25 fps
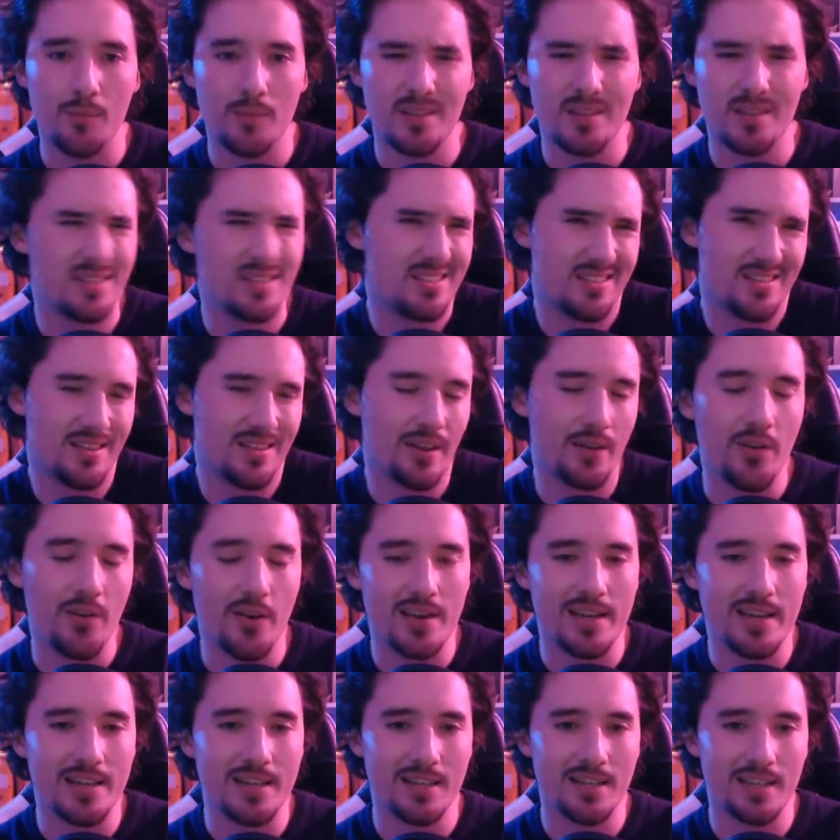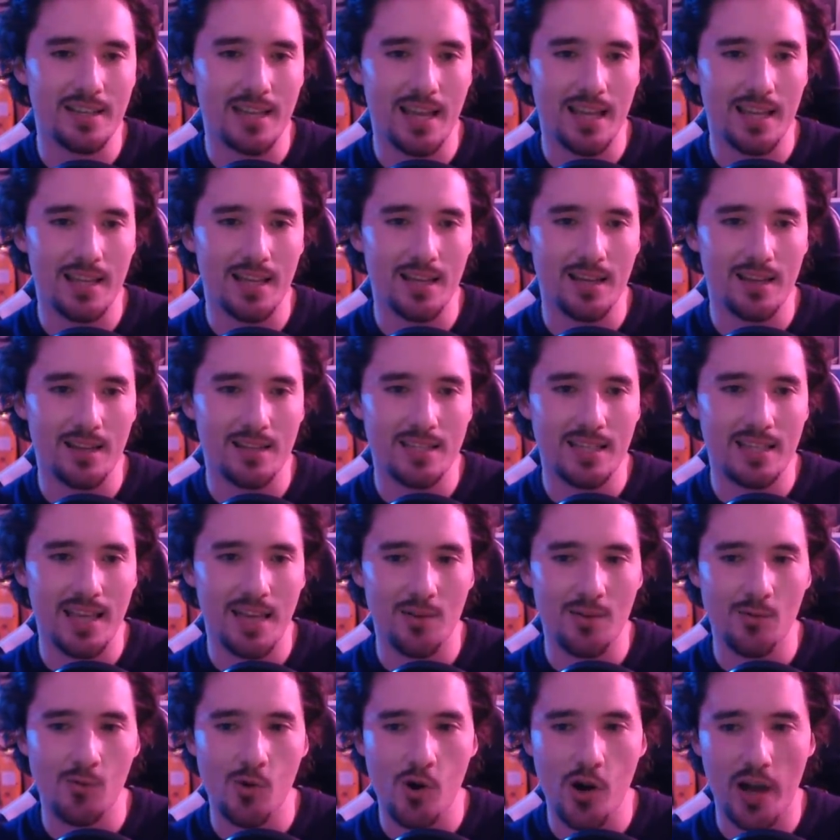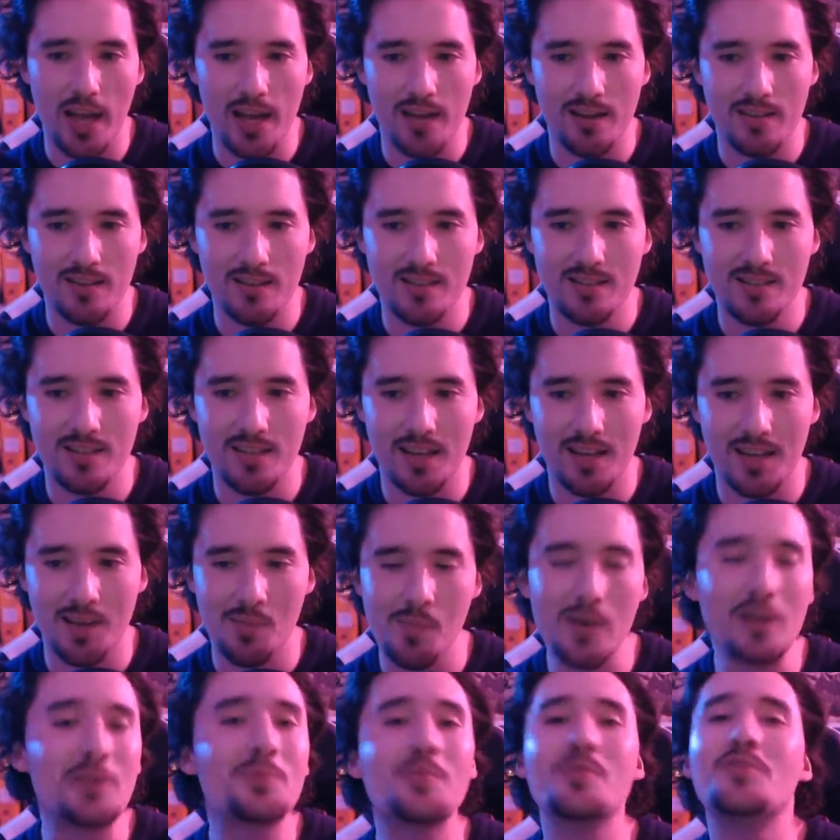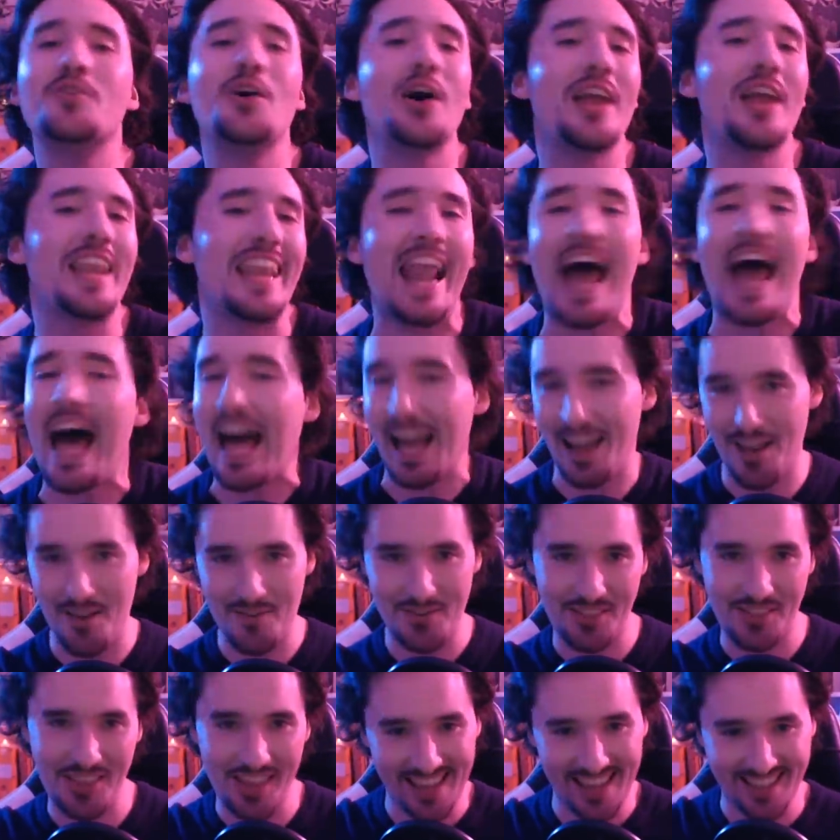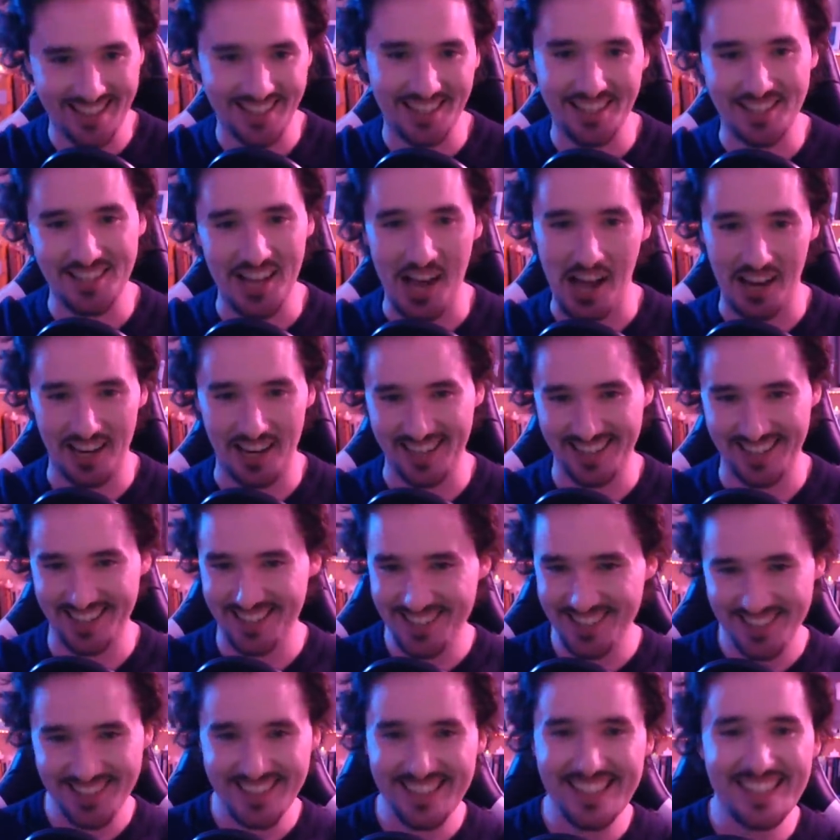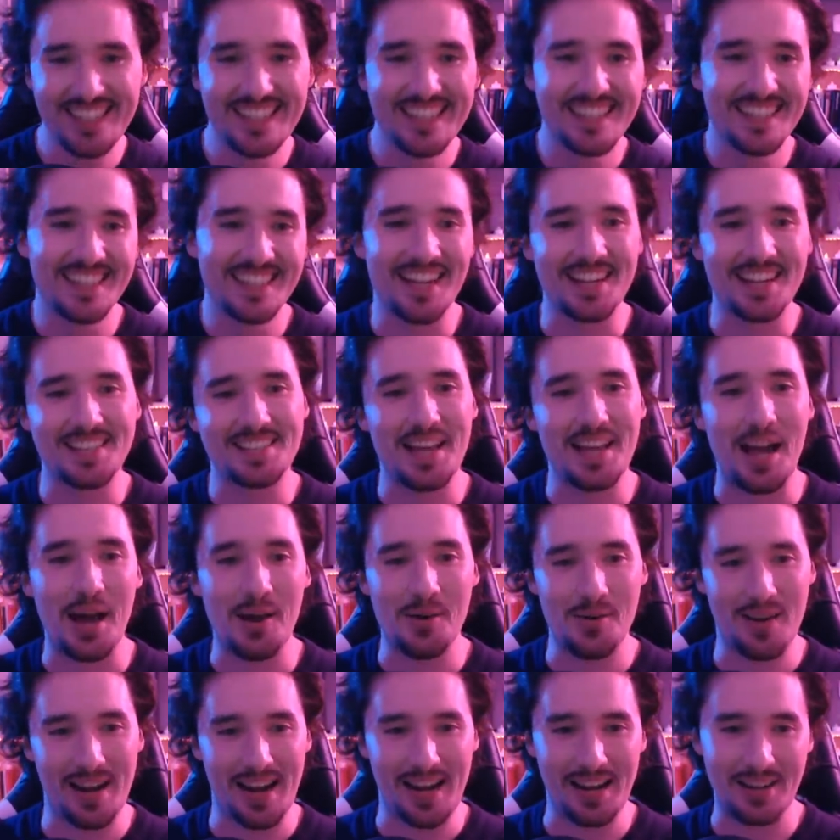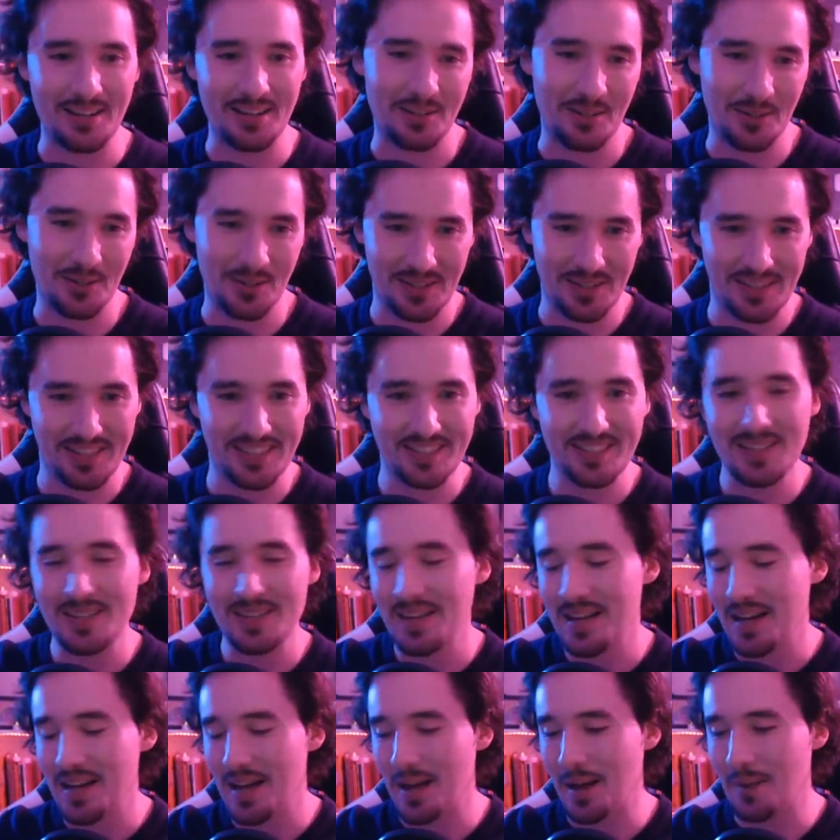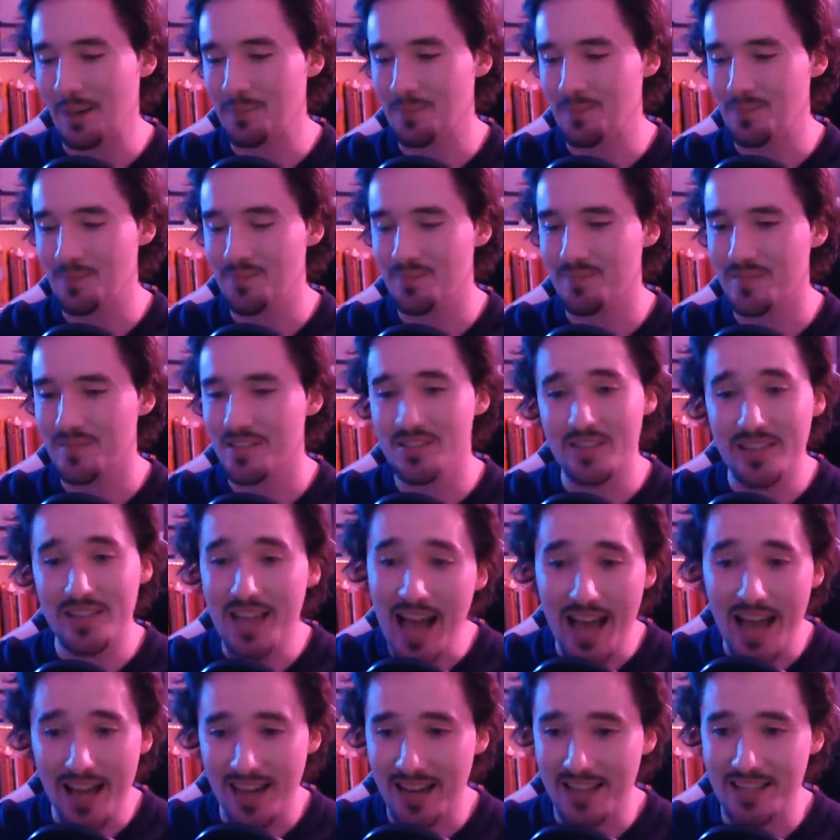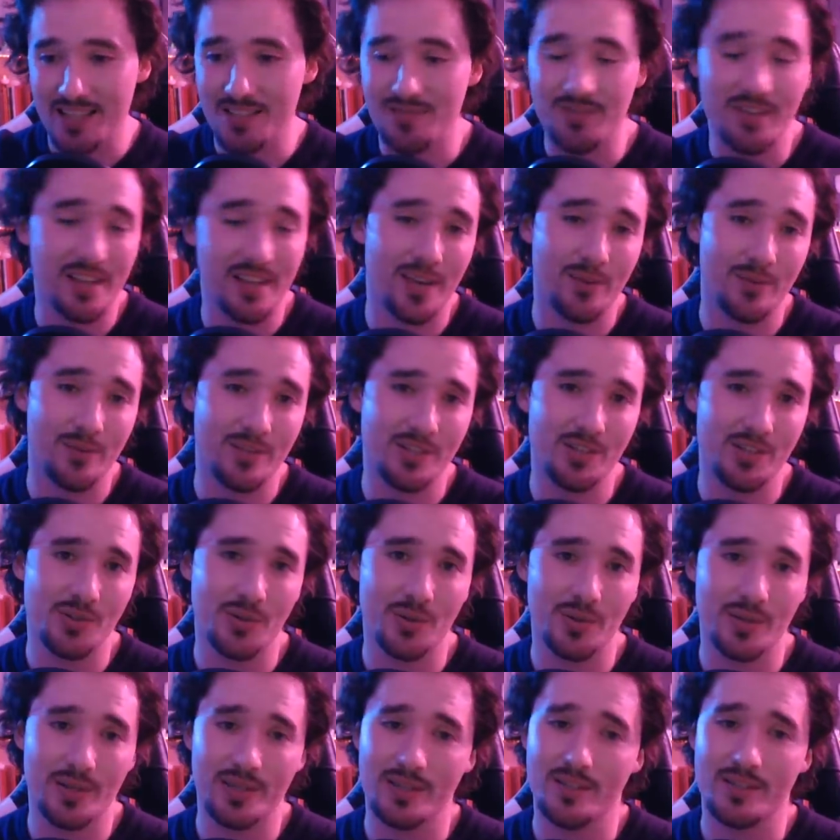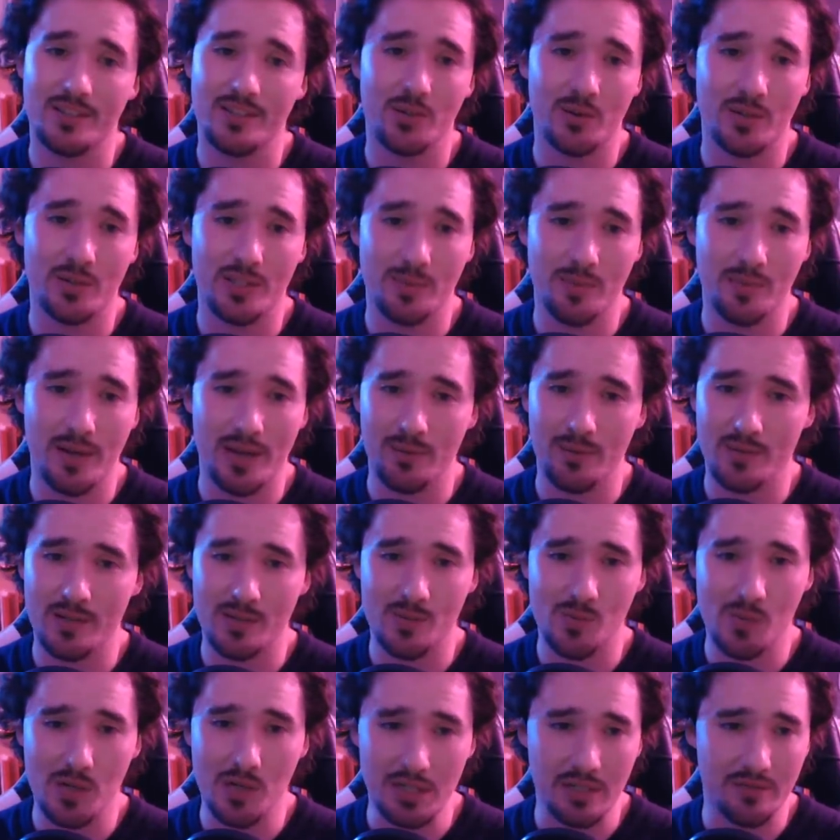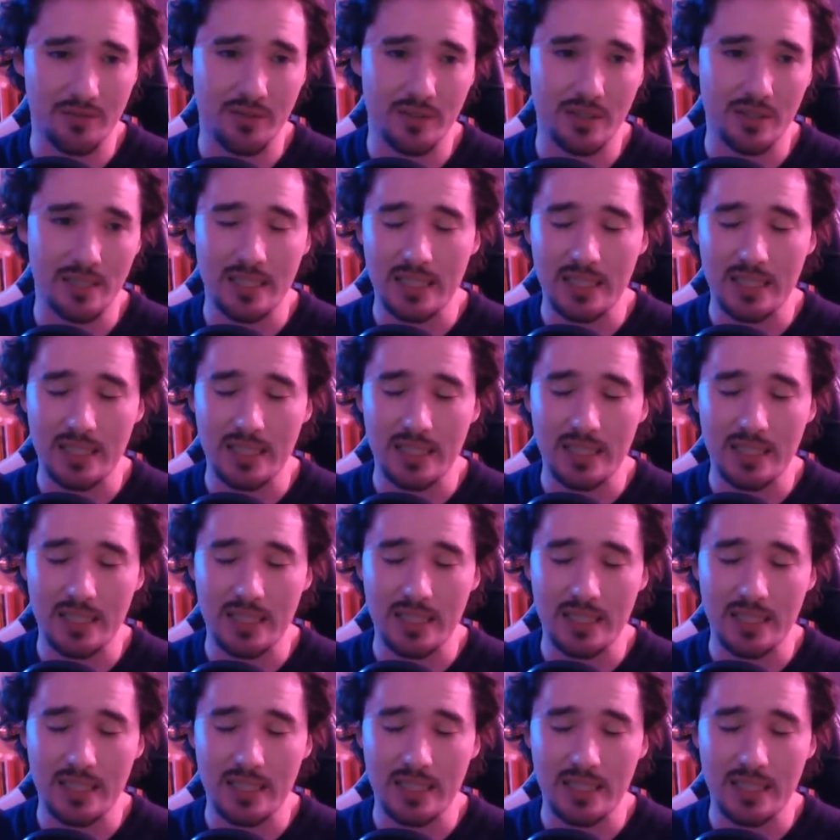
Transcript: It's just like very easy to get the wrong end of the stick. I much prefer live theatre, darlings. That's how we like to do it. So yeah, like this video was a joy to make, which is wonderful.